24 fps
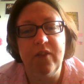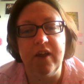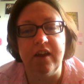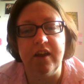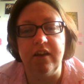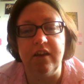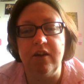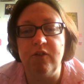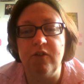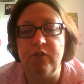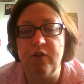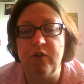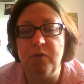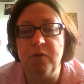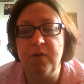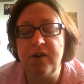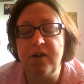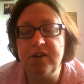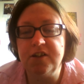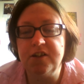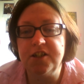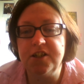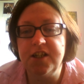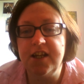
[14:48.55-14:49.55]
Thank you for
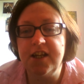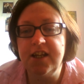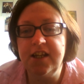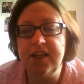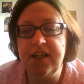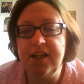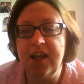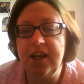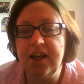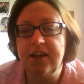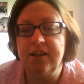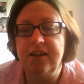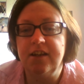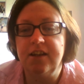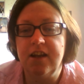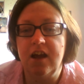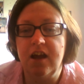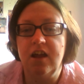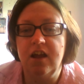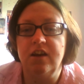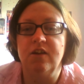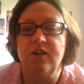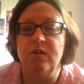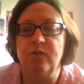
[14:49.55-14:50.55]
watching and
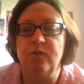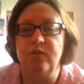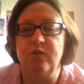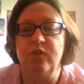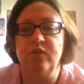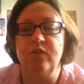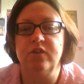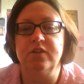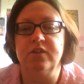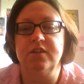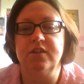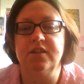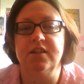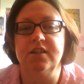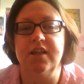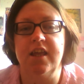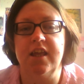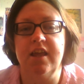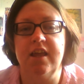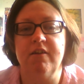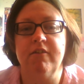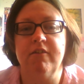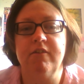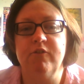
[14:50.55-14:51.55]
I look forward to
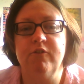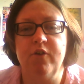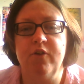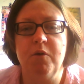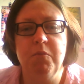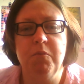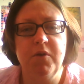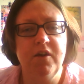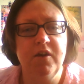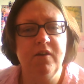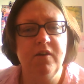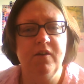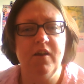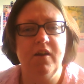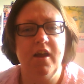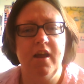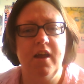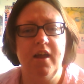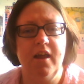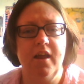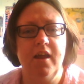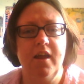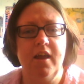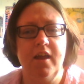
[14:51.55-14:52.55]
hearing from you
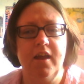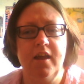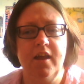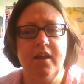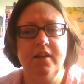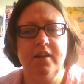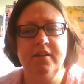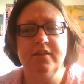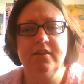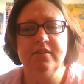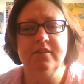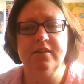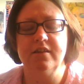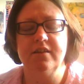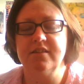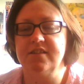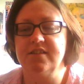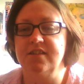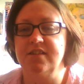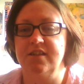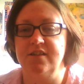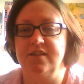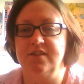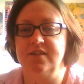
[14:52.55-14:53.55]
and
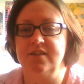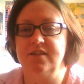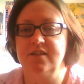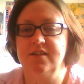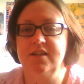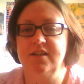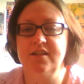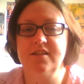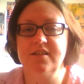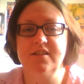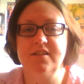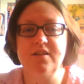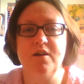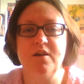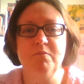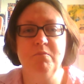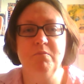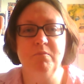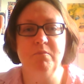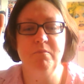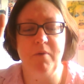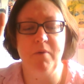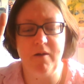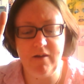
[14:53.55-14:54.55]
see you next time.
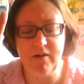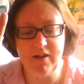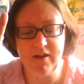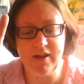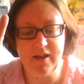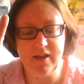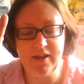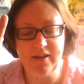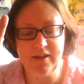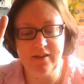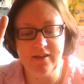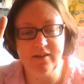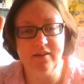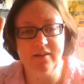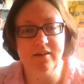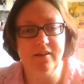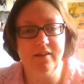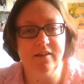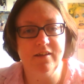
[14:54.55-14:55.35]
Bye!